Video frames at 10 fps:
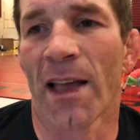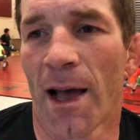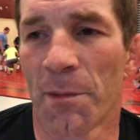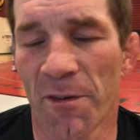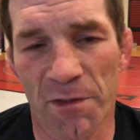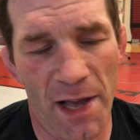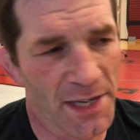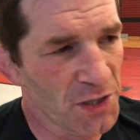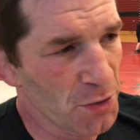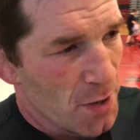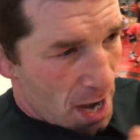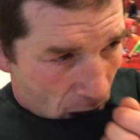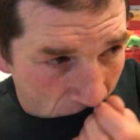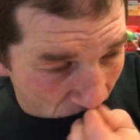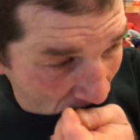I'm gonna fly to uh,
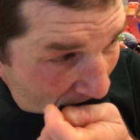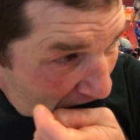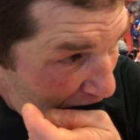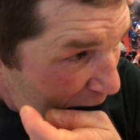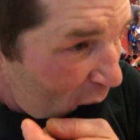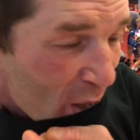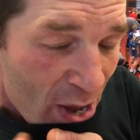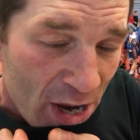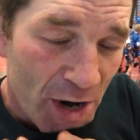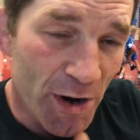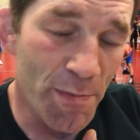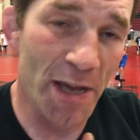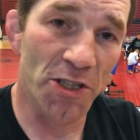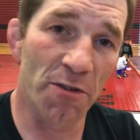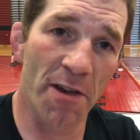Erie,
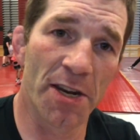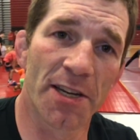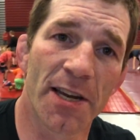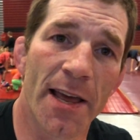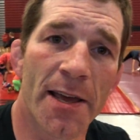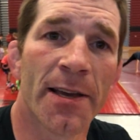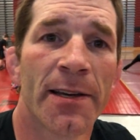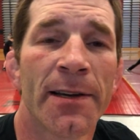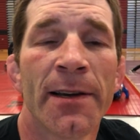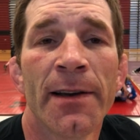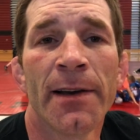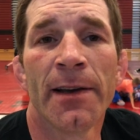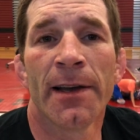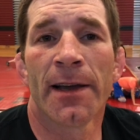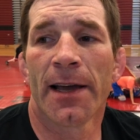Pennsylvania today,
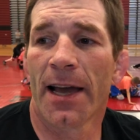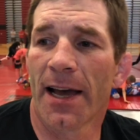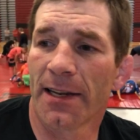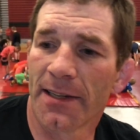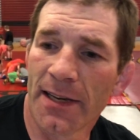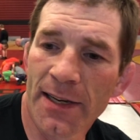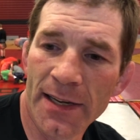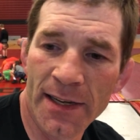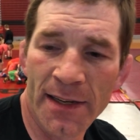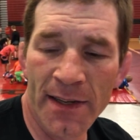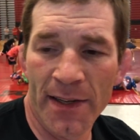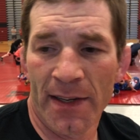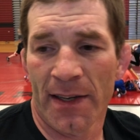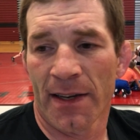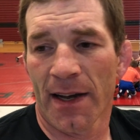and
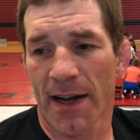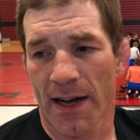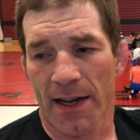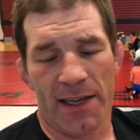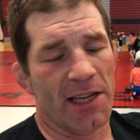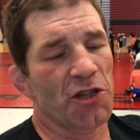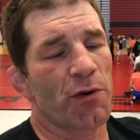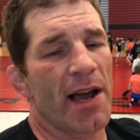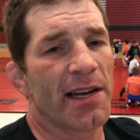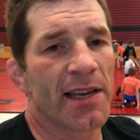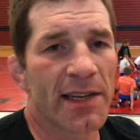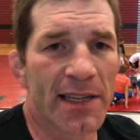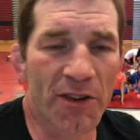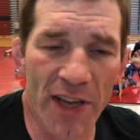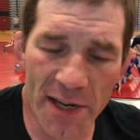uh, catch a ride
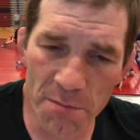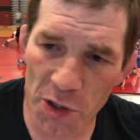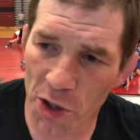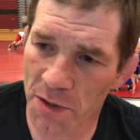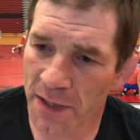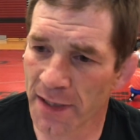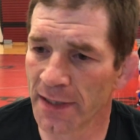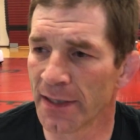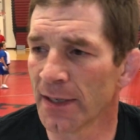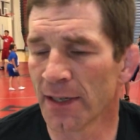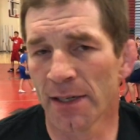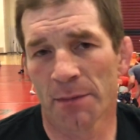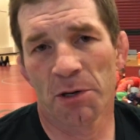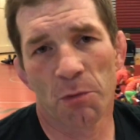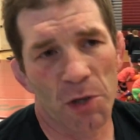down to Edinboro.
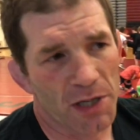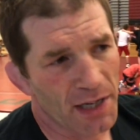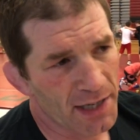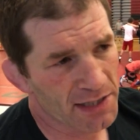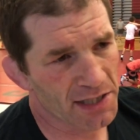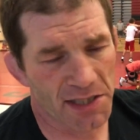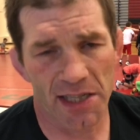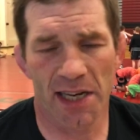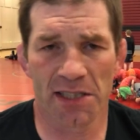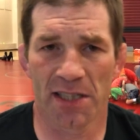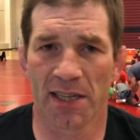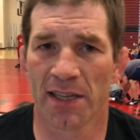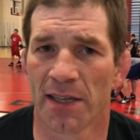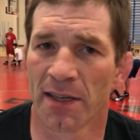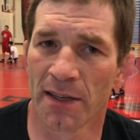I'm gonna work uh, six days
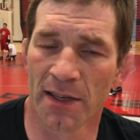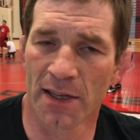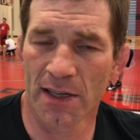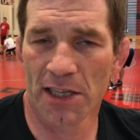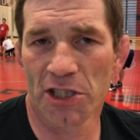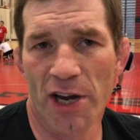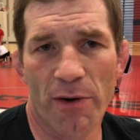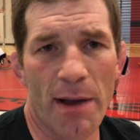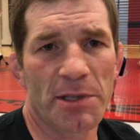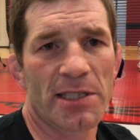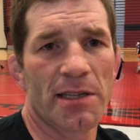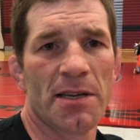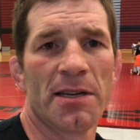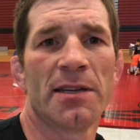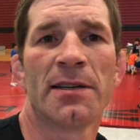at J Robinson
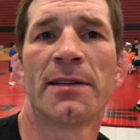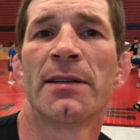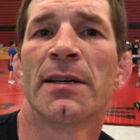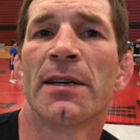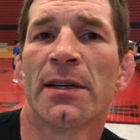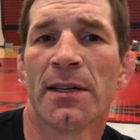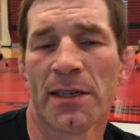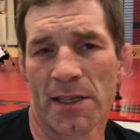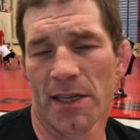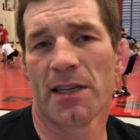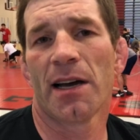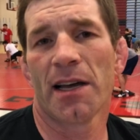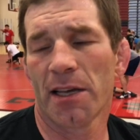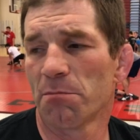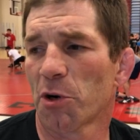in uh,
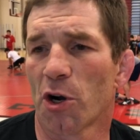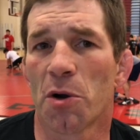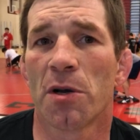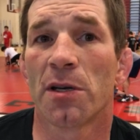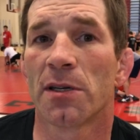Edinboro,